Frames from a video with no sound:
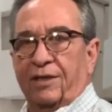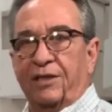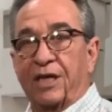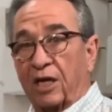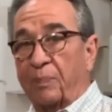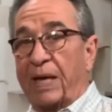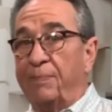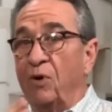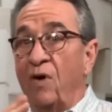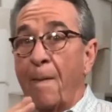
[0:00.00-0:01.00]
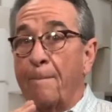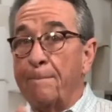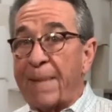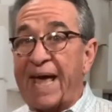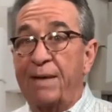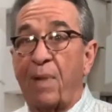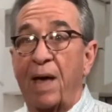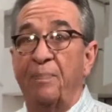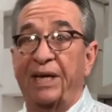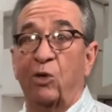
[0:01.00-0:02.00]
Young people may
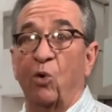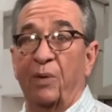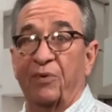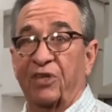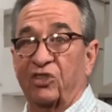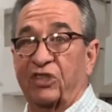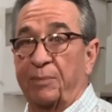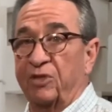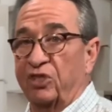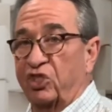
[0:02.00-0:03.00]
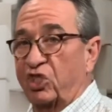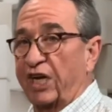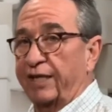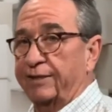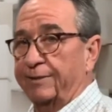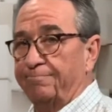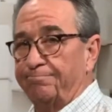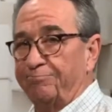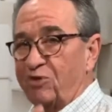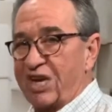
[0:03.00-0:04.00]
buy Bitcoin with their stimulus checks.
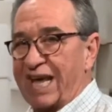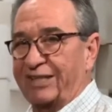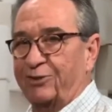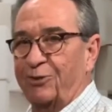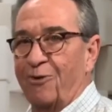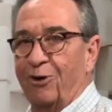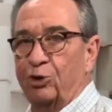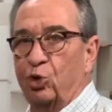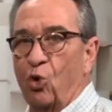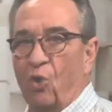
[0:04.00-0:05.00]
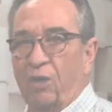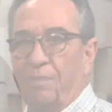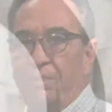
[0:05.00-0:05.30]
Next on your